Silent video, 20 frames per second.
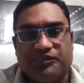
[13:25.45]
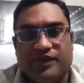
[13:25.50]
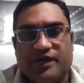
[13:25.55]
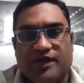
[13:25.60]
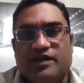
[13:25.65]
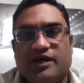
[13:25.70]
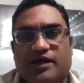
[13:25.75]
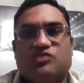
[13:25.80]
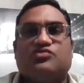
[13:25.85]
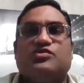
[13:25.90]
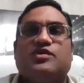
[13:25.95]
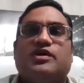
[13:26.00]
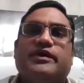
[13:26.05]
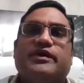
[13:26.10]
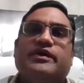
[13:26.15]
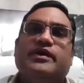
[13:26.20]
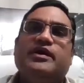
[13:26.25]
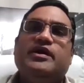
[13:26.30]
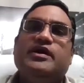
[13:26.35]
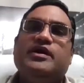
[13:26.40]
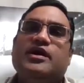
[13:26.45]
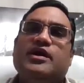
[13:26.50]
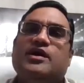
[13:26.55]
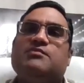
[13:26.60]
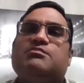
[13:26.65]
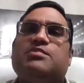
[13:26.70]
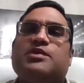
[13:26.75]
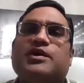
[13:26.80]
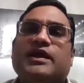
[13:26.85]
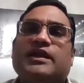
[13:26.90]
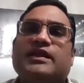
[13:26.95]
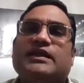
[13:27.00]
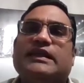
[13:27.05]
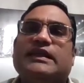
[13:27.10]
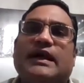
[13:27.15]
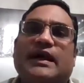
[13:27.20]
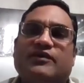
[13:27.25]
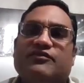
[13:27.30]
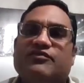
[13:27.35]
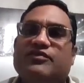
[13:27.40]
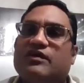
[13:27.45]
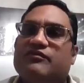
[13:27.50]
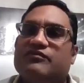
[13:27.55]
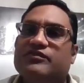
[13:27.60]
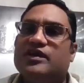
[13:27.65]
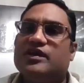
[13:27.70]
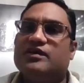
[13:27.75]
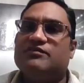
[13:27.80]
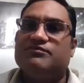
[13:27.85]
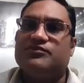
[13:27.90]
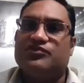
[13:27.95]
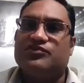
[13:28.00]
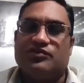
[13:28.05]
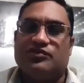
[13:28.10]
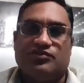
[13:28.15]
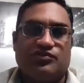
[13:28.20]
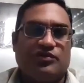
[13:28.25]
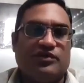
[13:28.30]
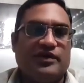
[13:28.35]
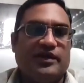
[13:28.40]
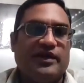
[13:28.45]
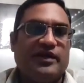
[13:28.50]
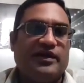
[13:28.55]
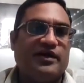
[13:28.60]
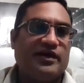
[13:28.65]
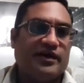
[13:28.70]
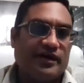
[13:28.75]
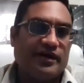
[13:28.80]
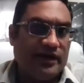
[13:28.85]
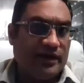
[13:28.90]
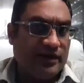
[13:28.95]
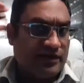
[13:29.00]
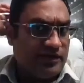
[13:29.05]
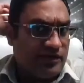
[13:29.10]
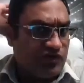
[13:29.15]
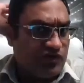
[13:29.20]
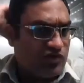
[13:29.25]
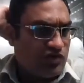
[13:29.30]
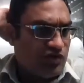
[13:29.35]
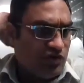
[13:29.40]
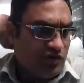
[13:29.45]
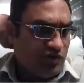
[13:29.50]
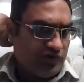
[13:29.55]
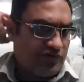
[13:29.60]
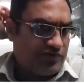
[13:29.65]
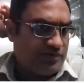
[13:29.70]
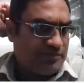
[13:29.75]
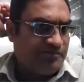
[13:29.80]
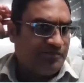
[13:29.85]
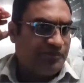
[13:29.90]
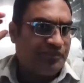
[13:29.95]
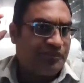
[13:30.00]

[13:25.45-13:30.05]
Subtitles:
Okay, that's why I'm putting a lot of heavy emphasis on AI in this course.